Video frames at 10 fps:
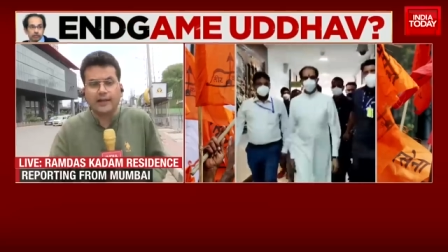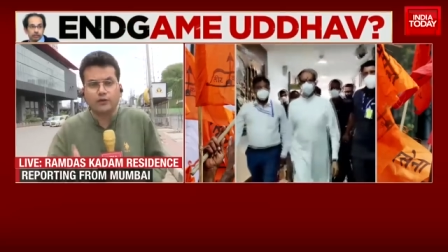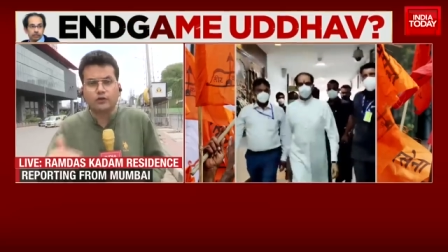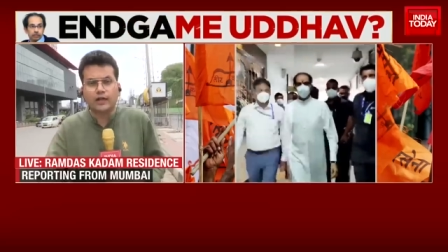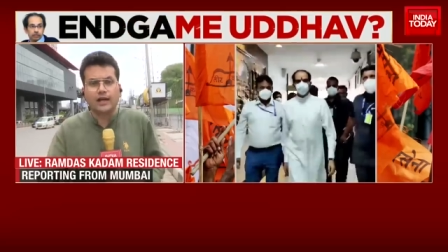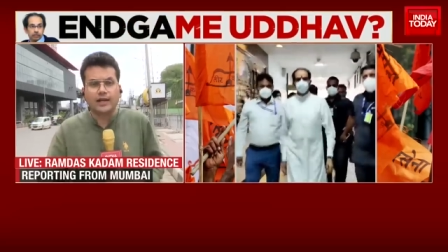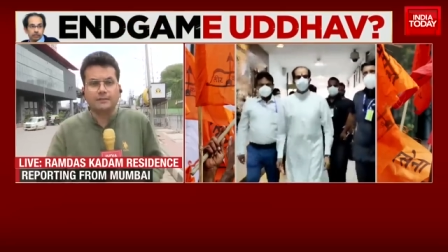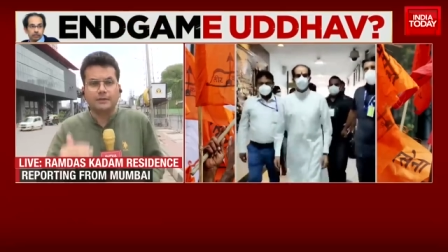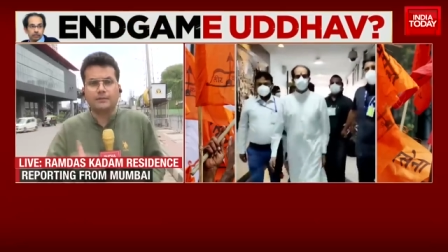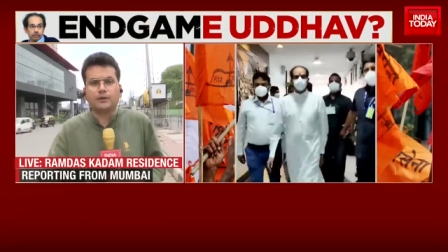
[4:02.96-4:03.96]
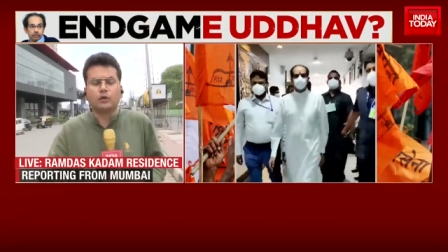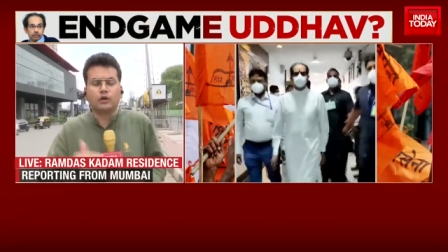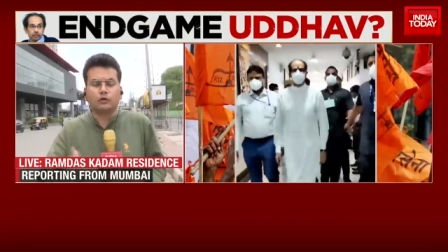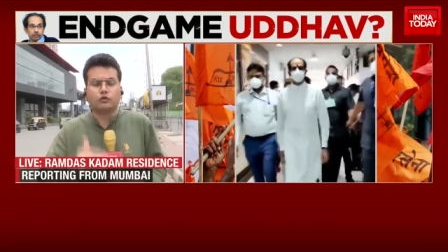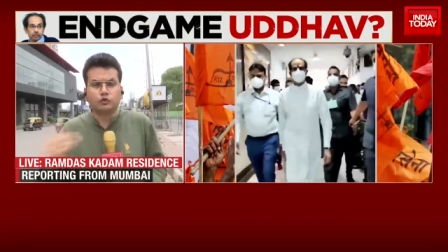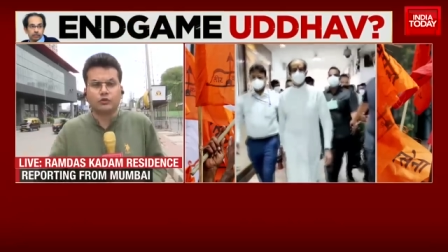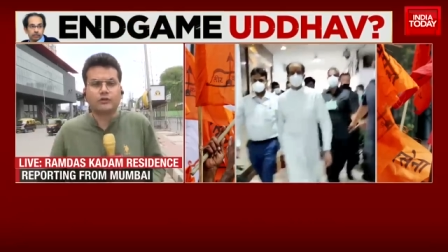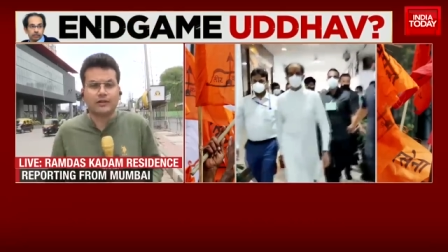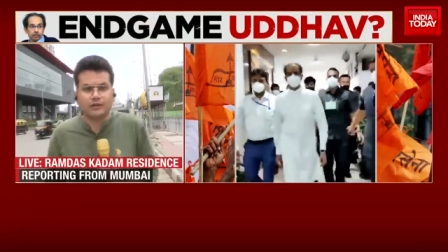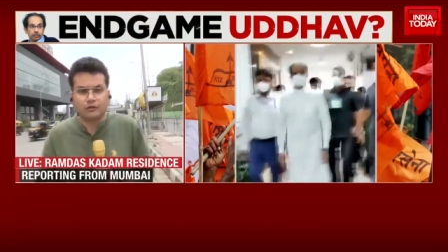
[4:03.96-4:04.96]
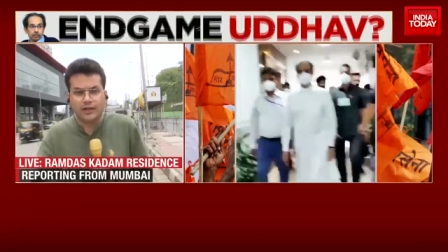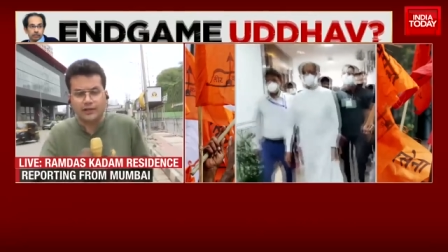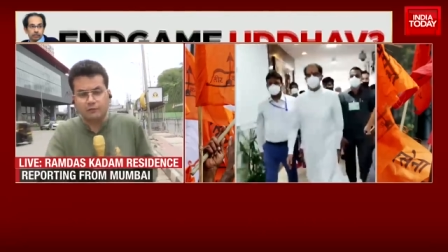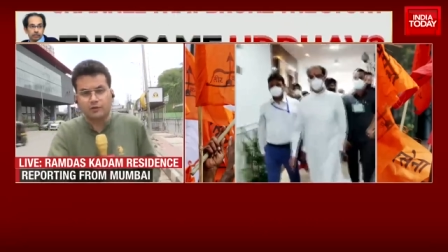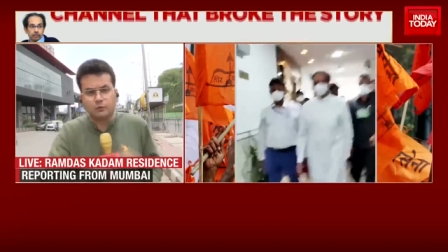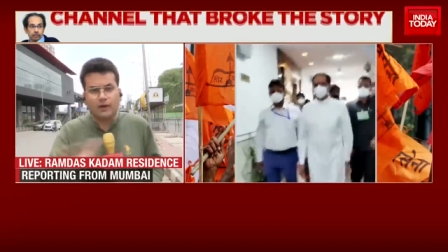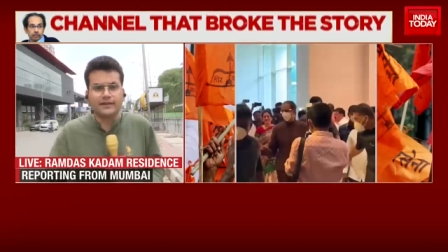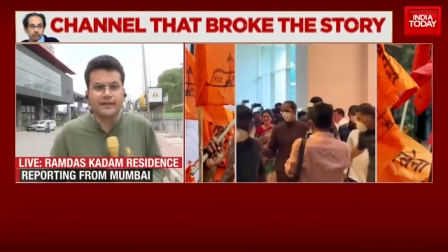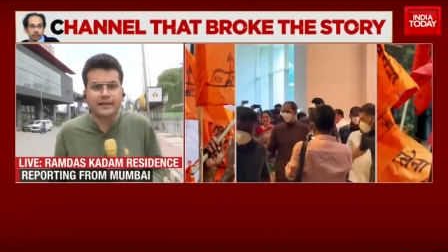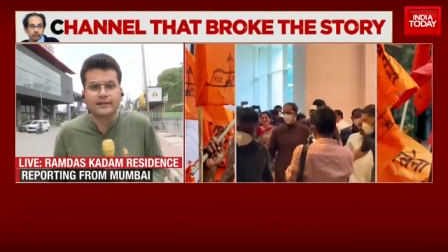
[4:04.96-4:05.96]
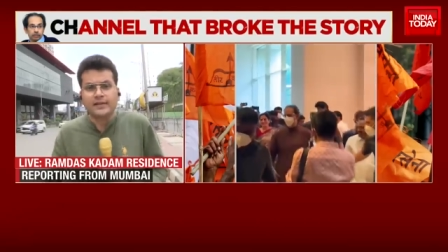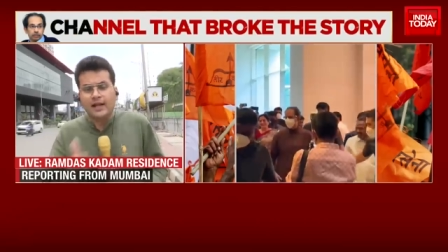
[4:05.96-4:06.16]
trying to target people who are close to the target. That was one thing.